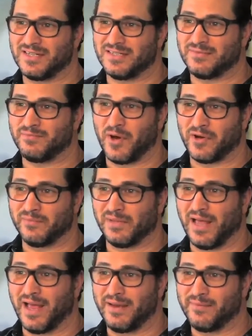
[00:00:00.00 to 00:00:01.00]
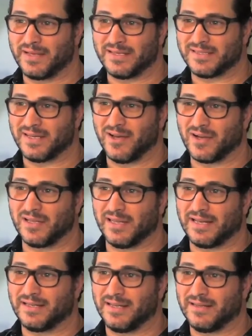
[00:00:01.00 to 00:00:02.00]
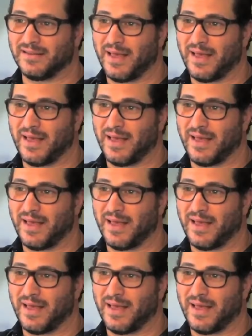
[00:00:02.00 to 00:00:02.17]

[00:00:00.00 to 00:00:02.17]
is bottom line, because they're not collecting